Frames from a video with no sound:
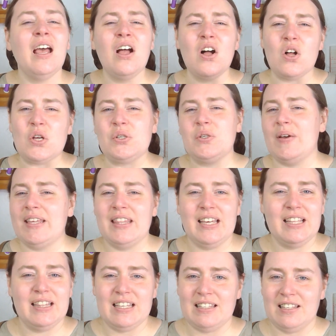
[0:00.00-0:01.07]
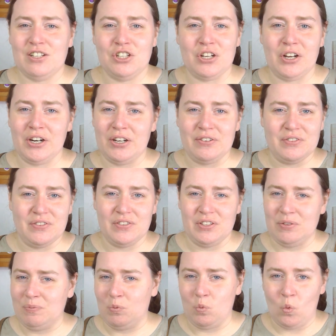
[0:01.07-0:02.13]
Also, I think there's a shot of
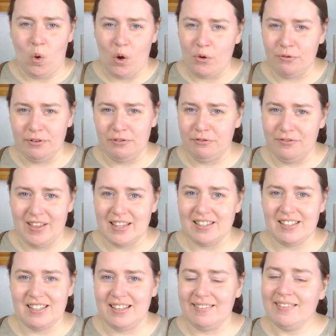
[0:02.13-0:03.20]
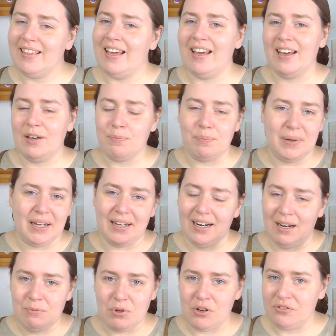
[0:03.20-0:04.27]
some woven fencing there,
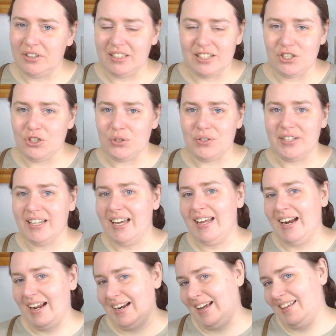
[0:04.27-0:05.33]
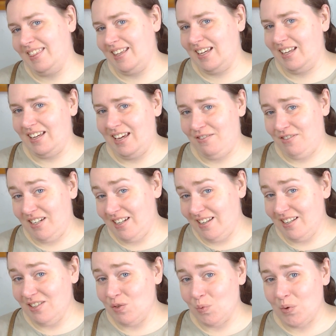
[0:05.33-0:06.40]
but I'm not really sure yet, and I think if it
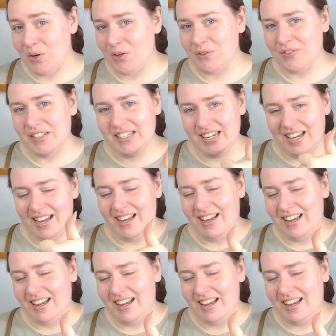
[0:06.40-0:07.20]
is woven,